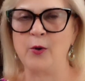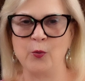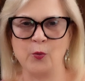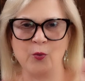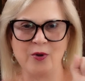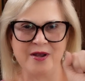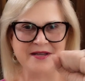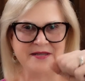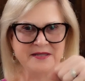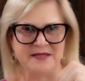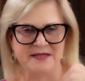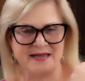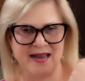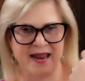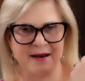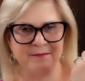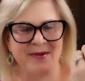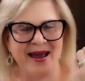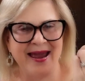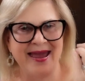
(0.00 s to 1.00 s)
wrists
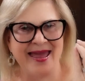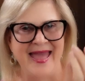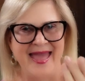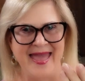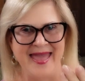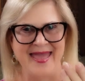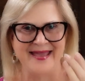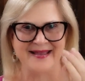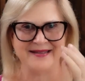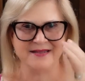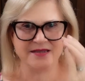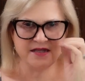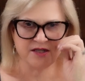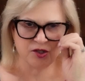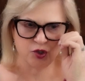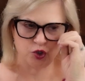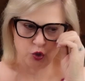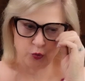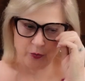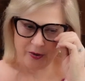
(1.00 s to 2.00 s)
and my hands
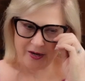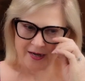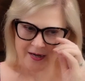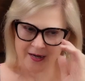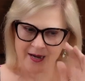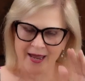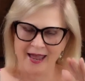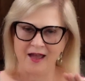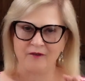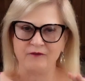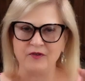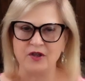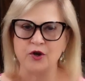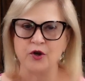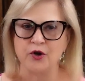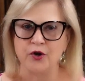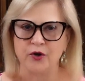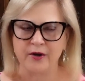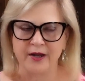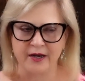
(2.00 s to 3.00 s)
doing
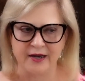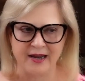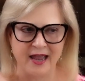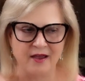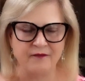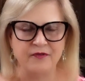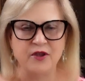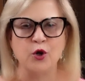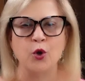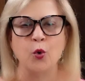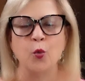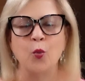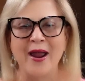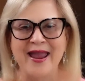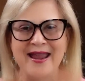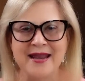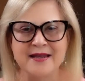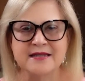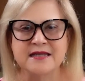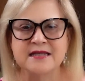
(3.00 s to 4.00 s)
heavier and heavier
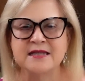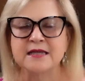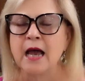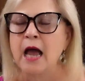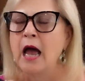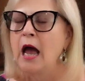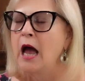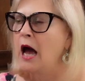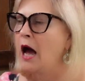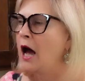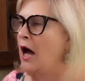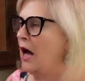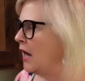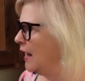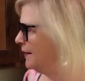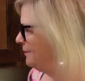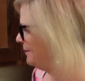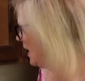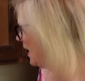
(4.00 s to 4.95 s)
weights on